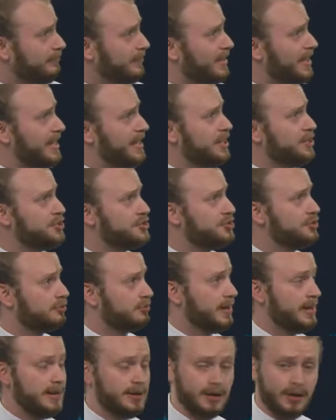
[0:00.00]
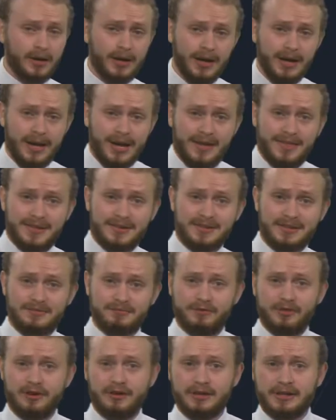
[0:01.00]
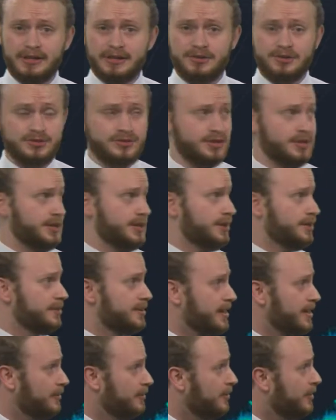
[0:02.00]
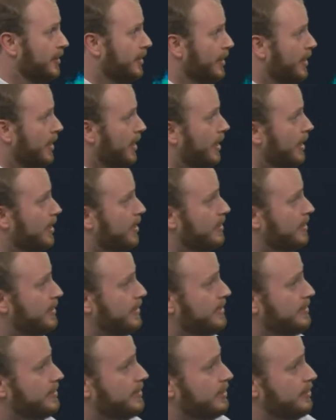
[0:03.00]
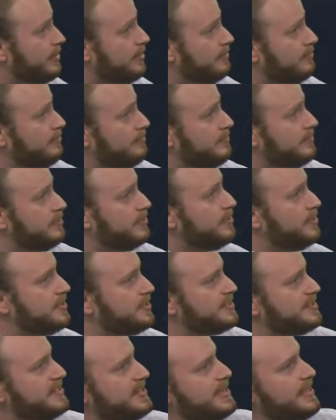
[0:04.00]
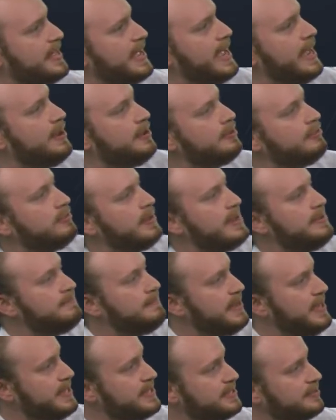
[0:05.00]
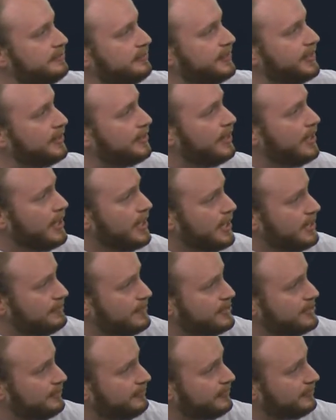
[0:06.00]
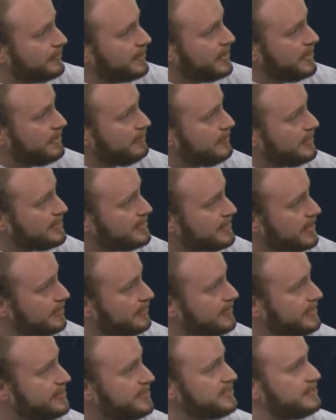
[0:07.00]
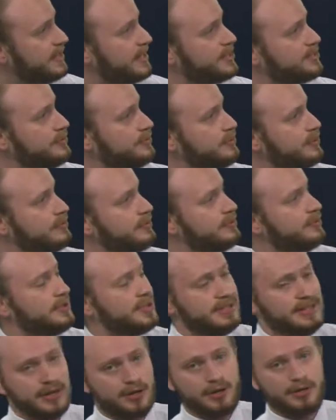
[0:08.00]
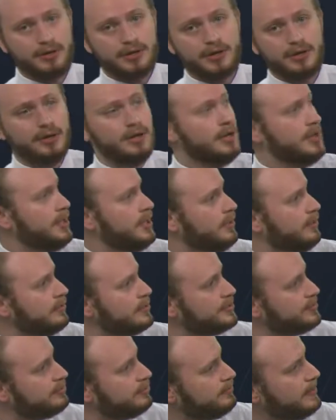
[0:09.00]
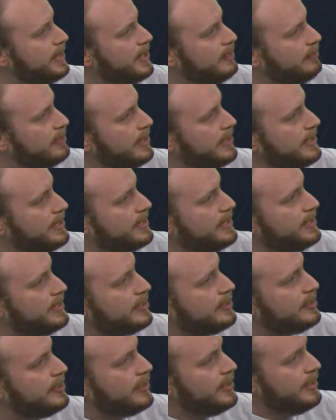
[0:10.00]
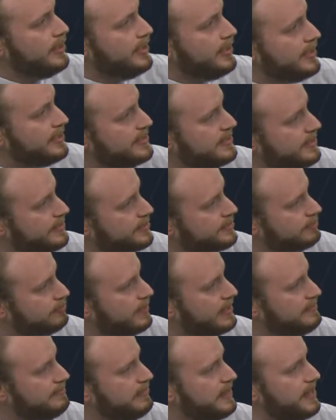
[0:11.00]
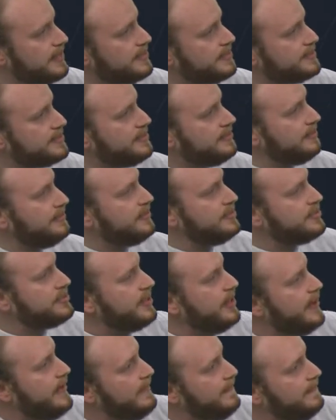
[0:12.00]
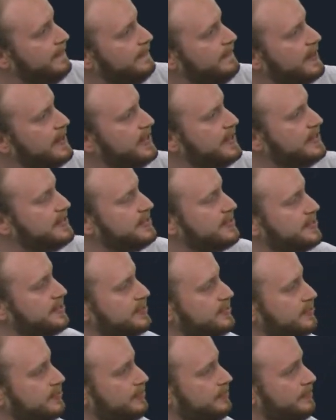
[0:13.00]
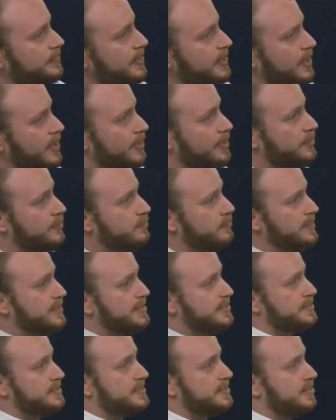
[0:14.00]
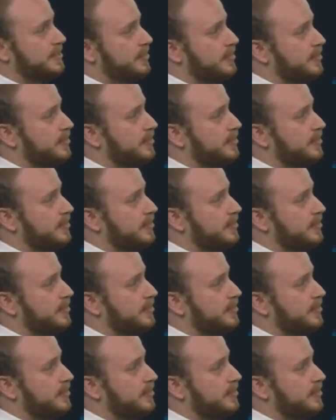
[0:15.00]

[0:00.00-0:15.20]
Here's the radar. This is really interesting here now. Again, you can see the outer rain bands from here, especially from Key West down. This is actually where we were looking at earlier. It was right here. You can see those rain bands just feeding into the storm. The winds